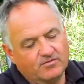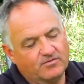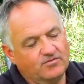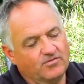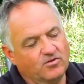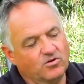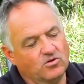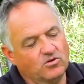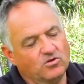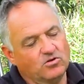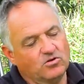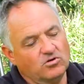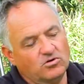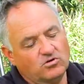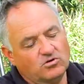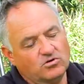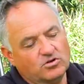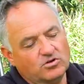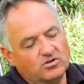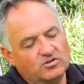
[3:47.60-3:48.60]
4
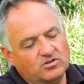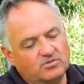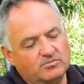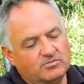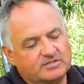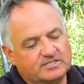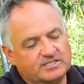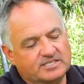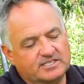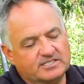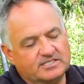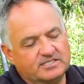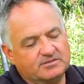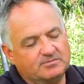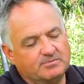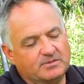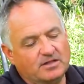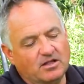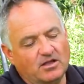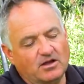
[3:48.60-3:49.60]
number
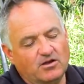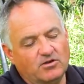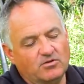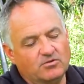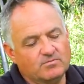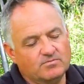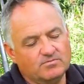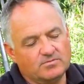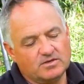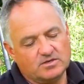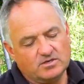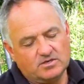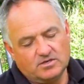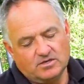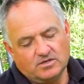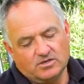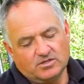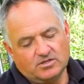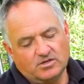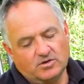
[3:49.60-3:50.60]
6s below,
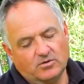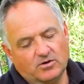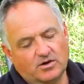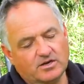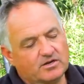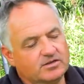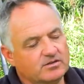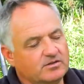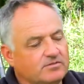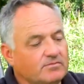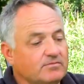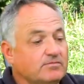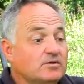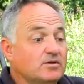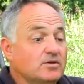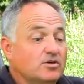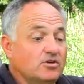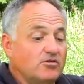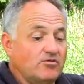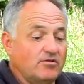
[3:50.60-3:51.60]
so I can
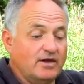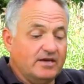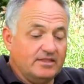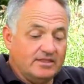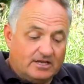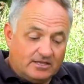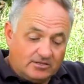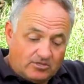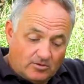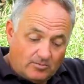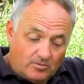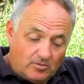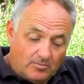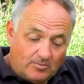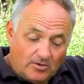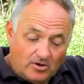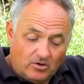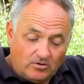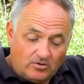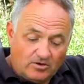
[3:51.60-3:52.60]
create that double
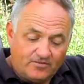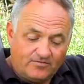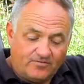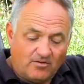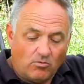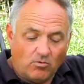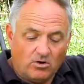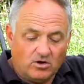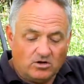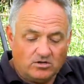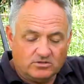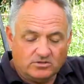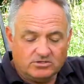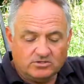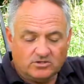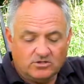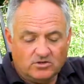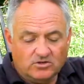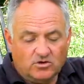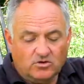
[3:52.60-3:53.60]
bulk if I
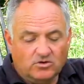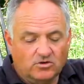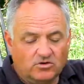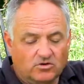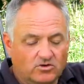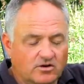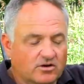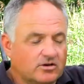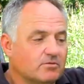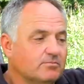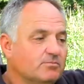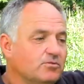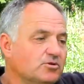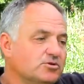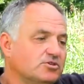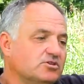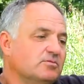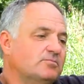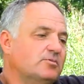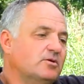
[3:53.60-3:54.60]
want, or I can
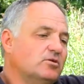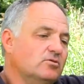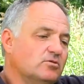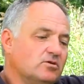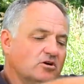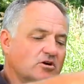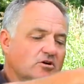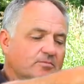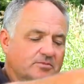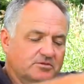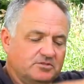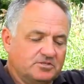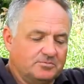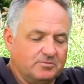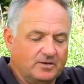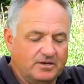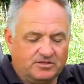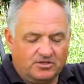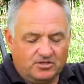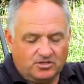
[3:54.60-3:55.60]
push the bulk up and
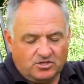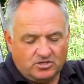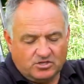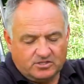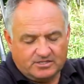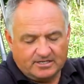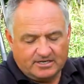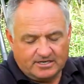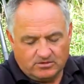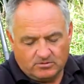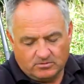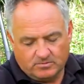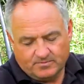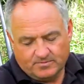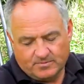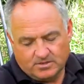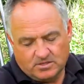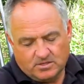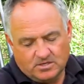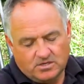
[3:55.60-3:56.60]
spread the shot out.
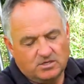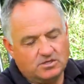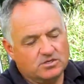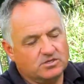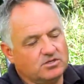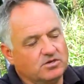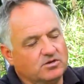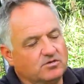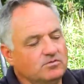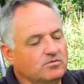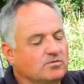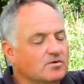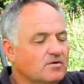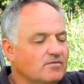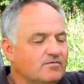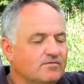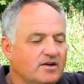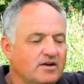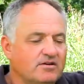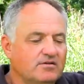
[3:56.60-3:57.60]
So
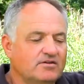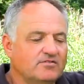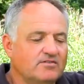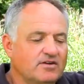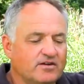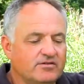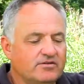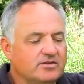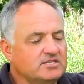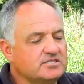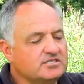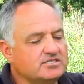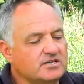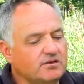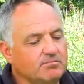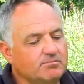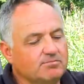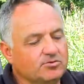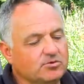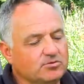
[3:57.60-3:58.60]
very, very
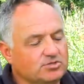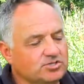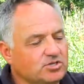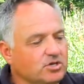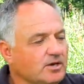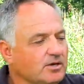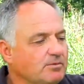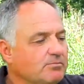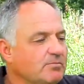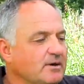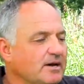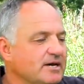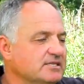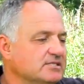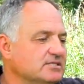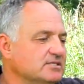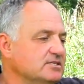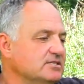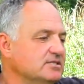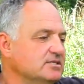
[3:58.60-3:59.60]
simple shotting
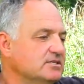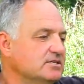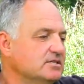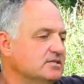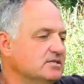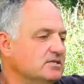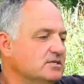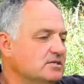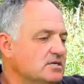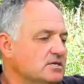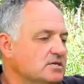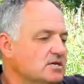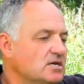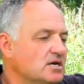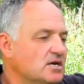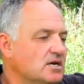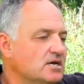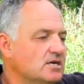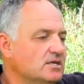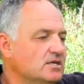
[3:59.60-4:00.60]
patterns,
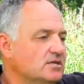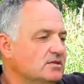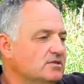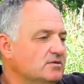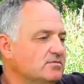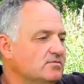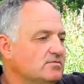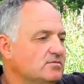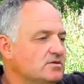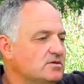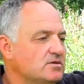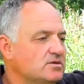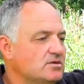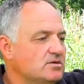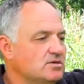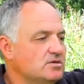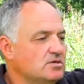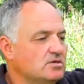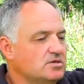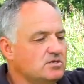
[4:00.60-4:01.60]
and
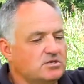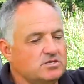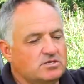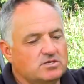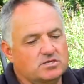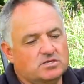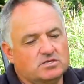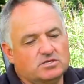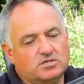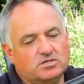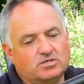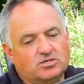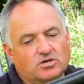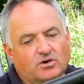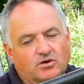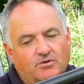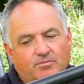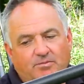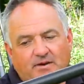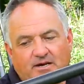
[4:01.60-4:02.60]

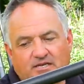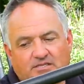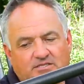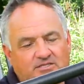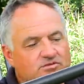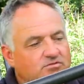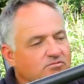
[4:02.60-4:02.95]
shotting patterns